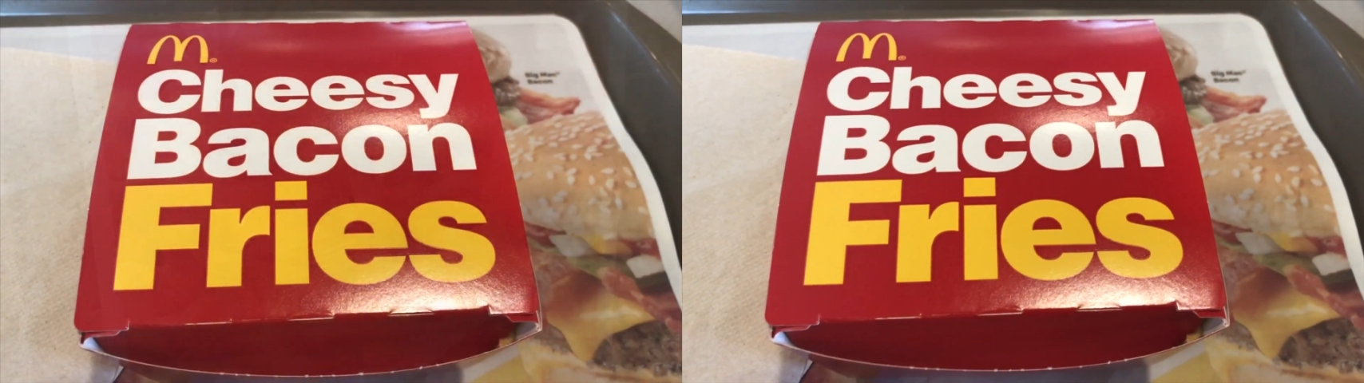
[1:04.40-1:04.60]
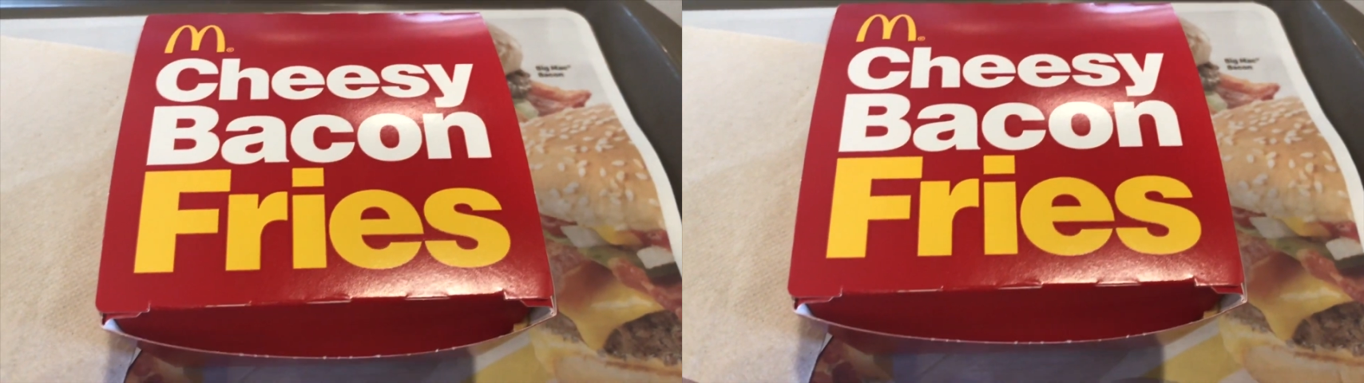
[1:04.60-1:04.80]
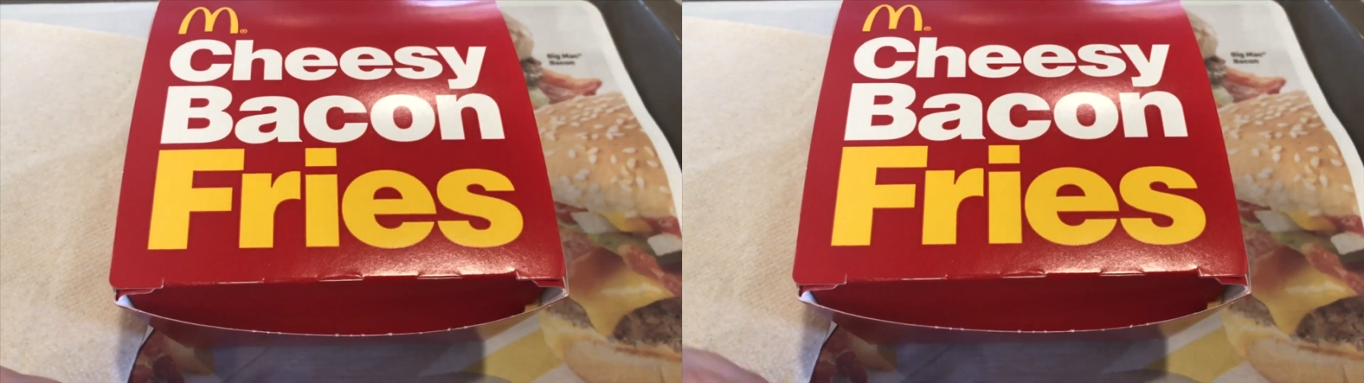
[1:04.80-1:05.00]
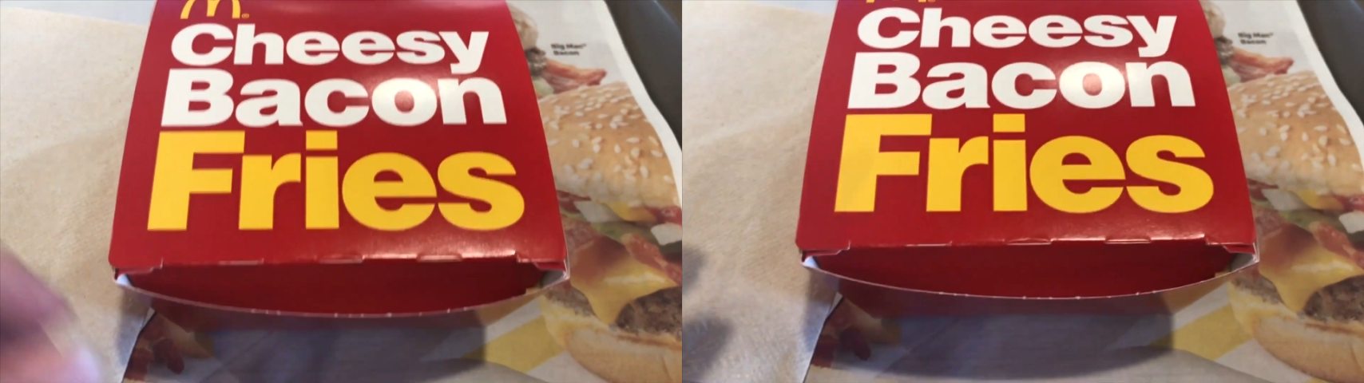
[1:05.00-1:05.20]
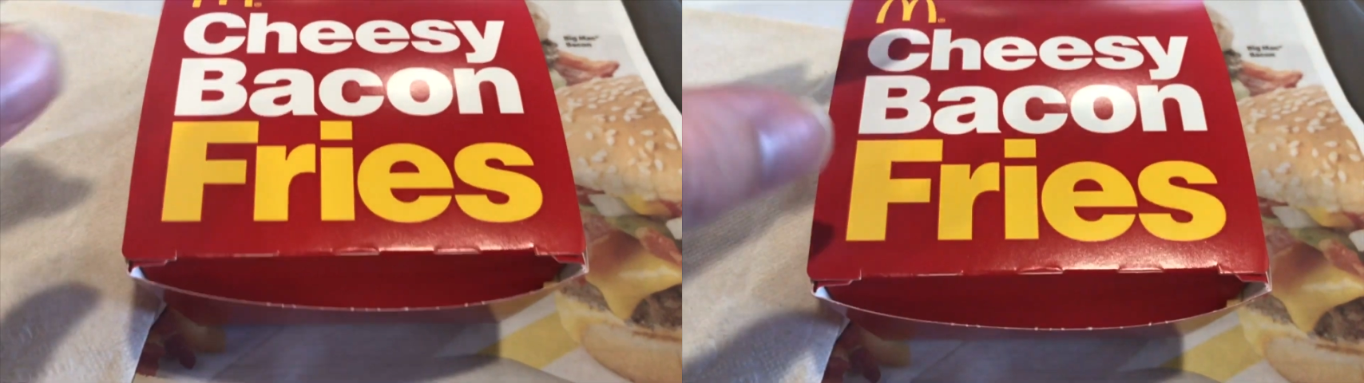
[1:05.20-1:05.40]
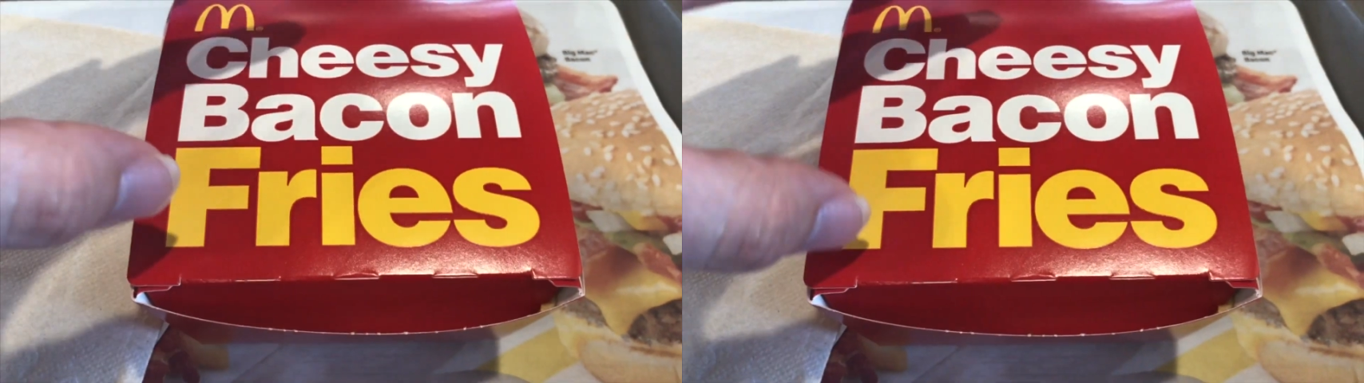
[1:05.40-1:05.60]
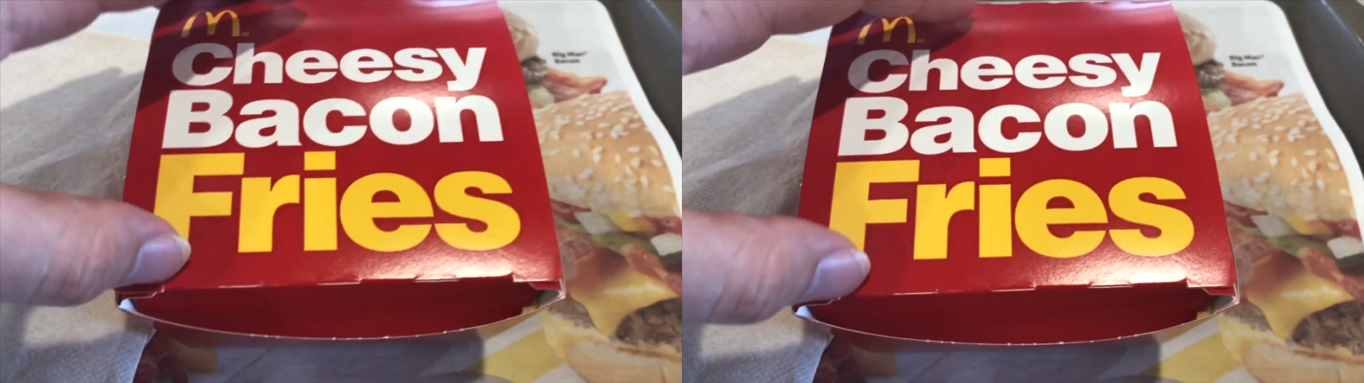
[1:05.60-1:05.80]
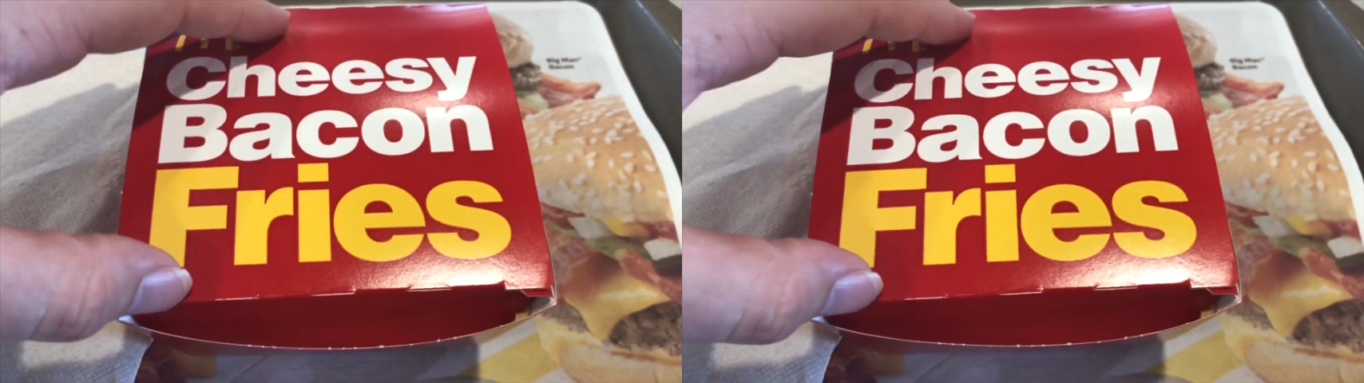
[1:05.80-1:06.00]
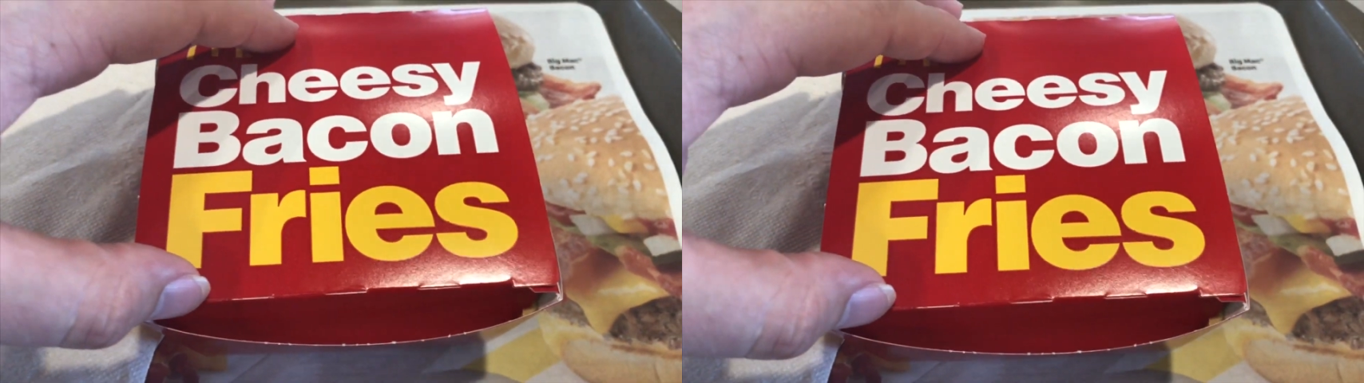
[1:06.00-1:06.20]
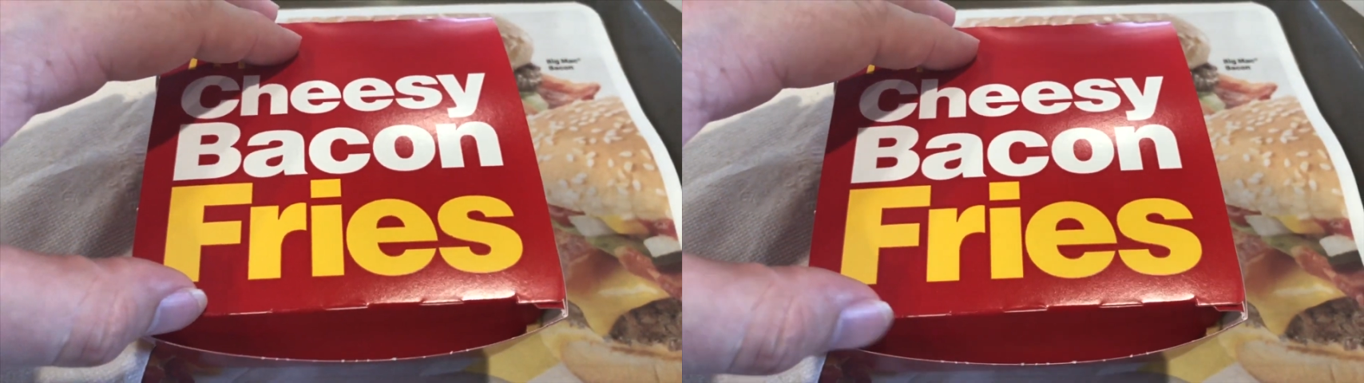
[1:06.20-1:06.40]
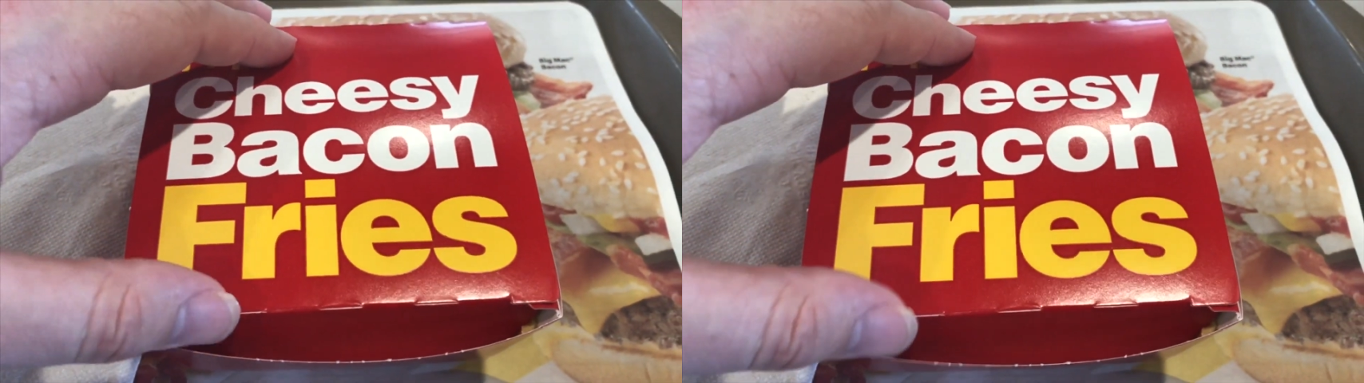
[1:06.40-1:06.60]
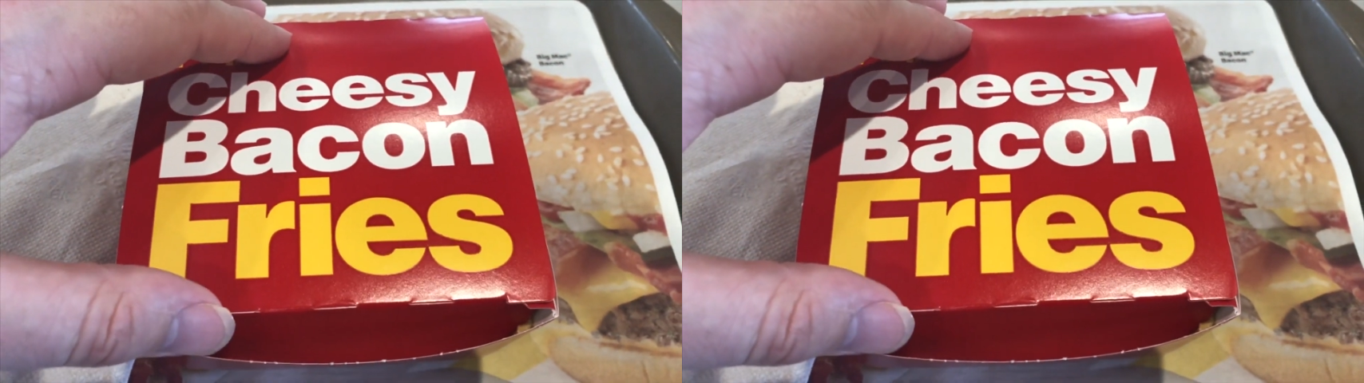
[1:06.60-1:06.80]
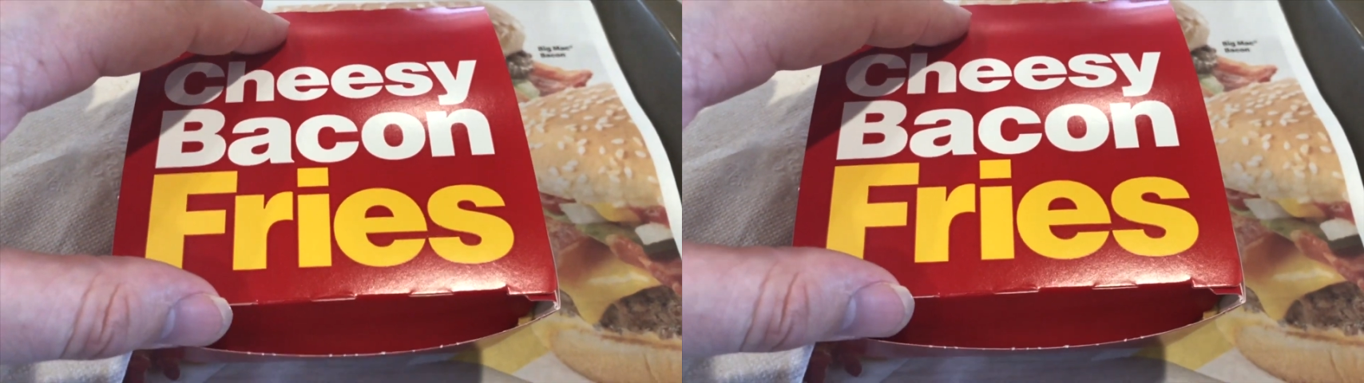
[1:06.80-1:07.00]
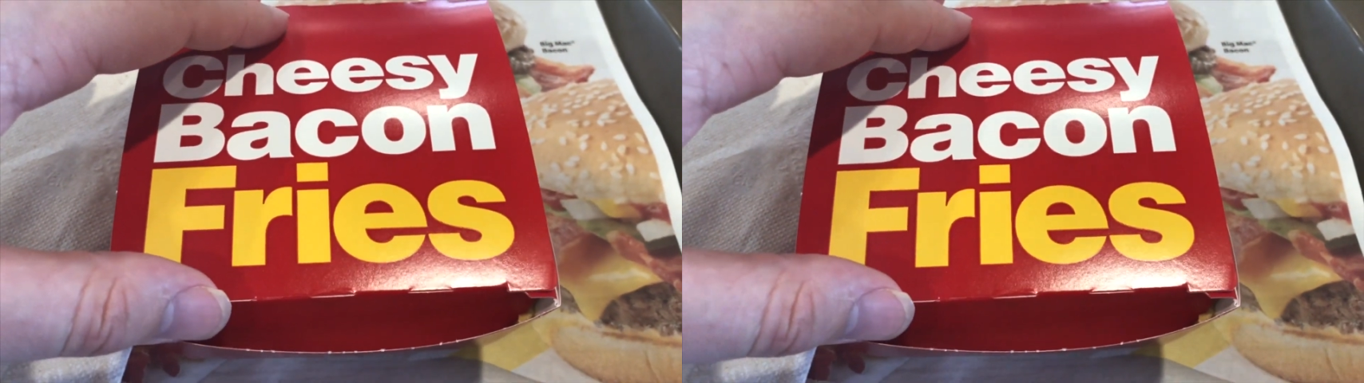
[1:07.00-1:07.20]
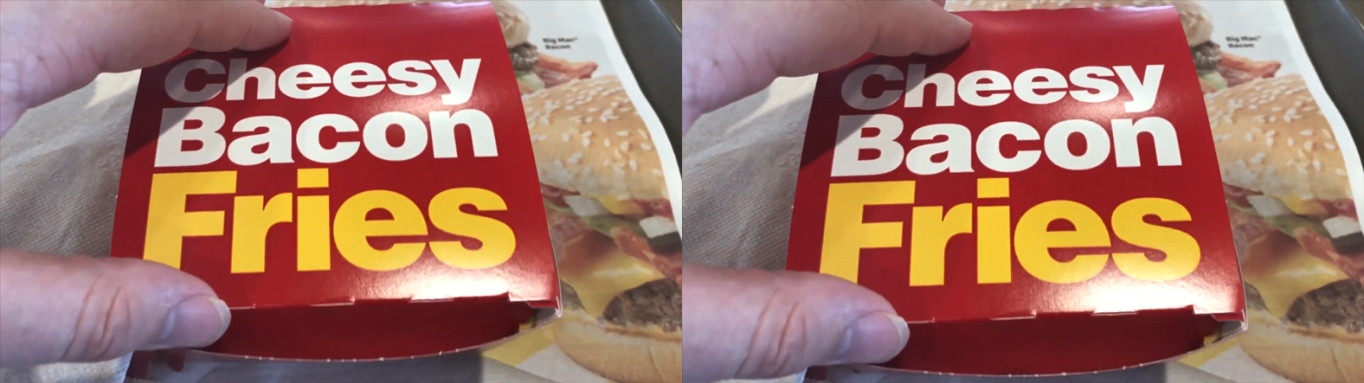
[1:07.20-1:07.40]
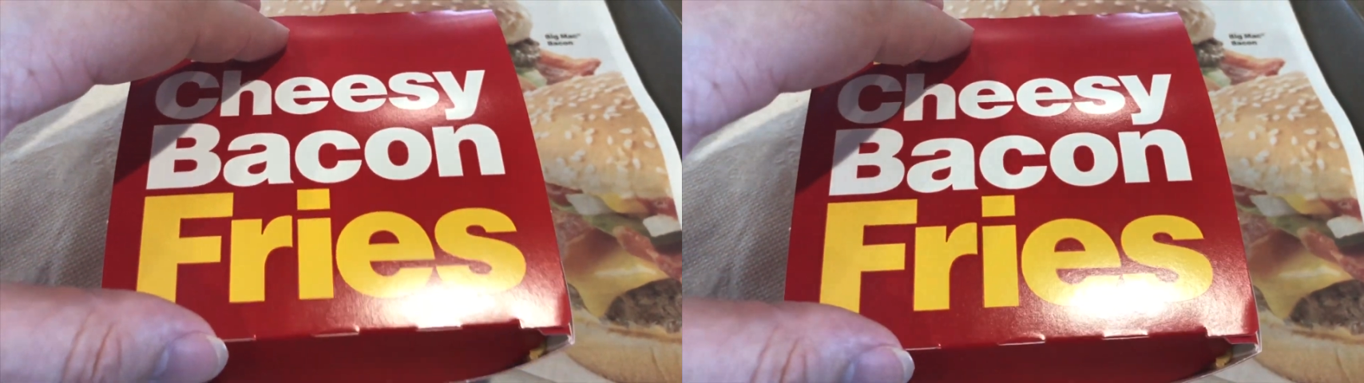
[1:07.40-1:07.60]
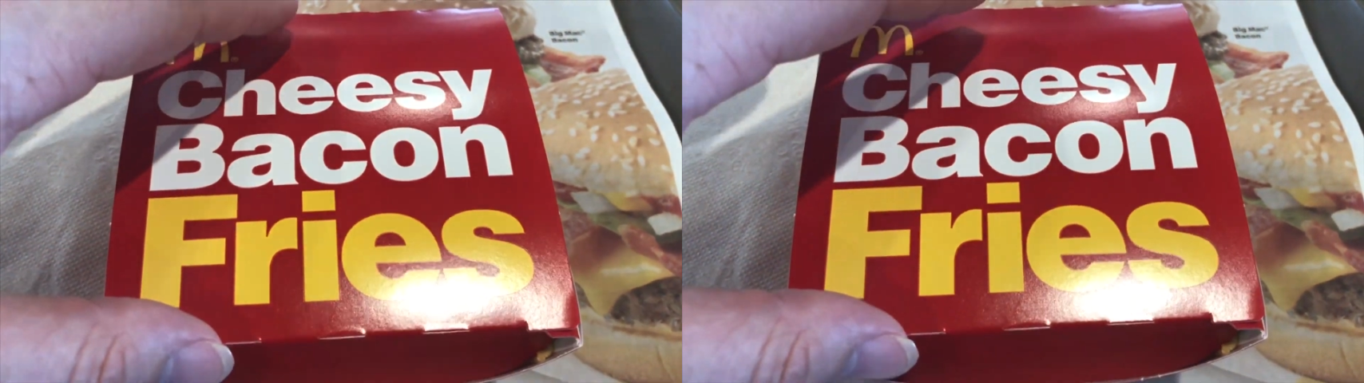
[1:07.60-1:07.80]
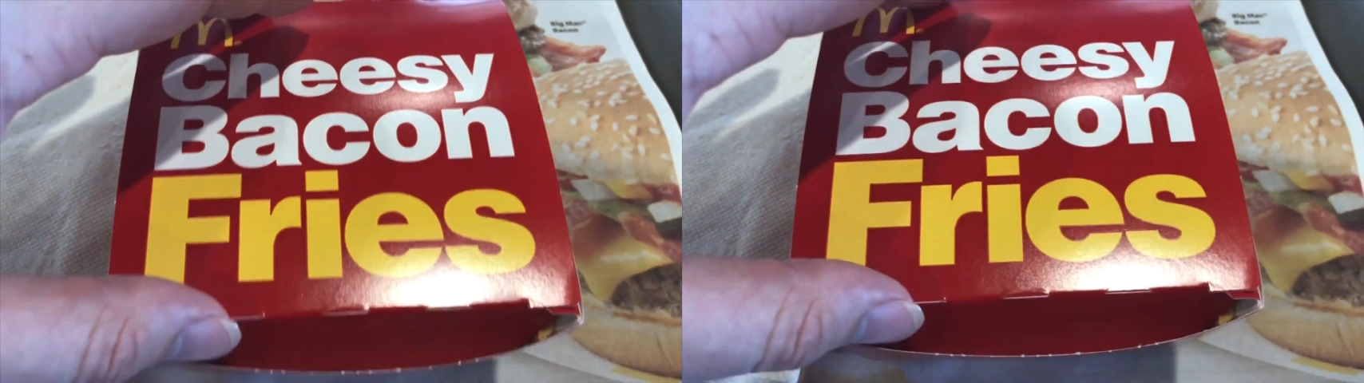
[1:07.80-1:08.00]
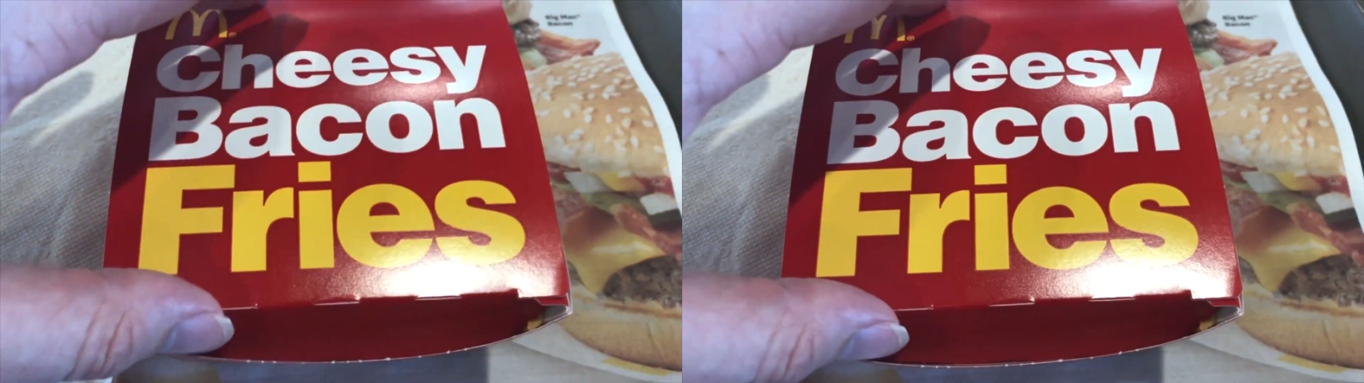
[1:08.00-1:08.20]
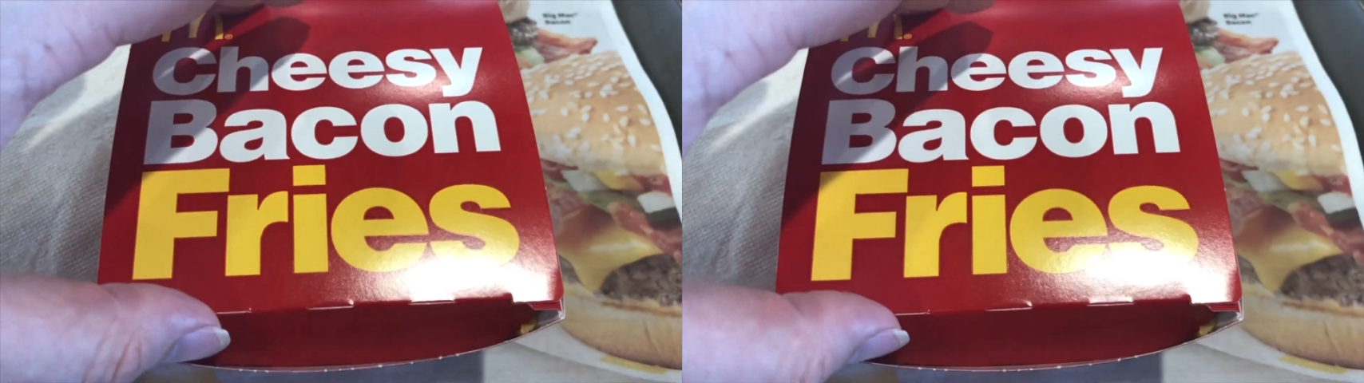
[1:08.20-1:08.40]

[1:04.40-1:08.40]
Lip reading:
No face is visible, so there are no lips to read.